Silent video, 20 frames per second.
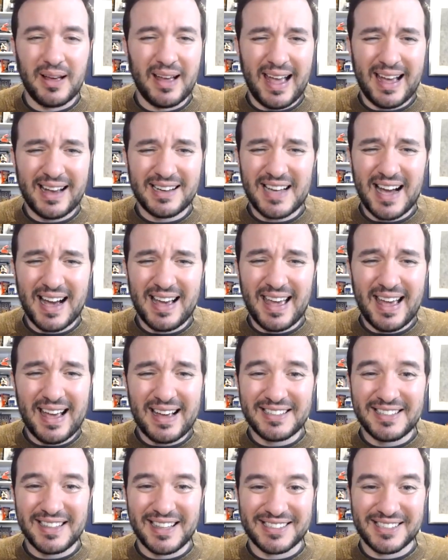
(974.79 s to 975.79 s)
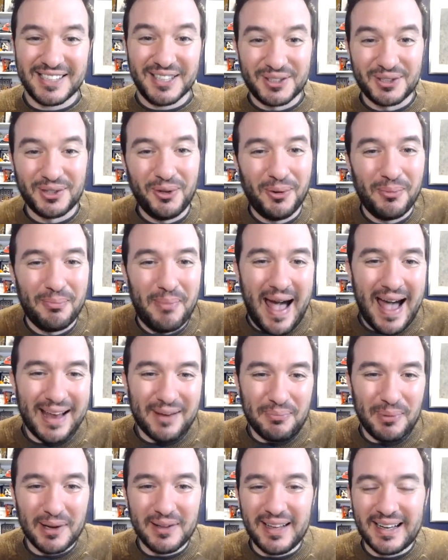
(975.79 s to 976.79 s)
anti-ant that sounds so bad
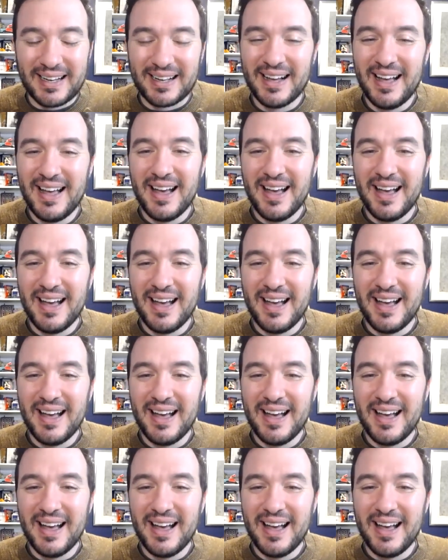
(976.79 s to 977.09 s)
but like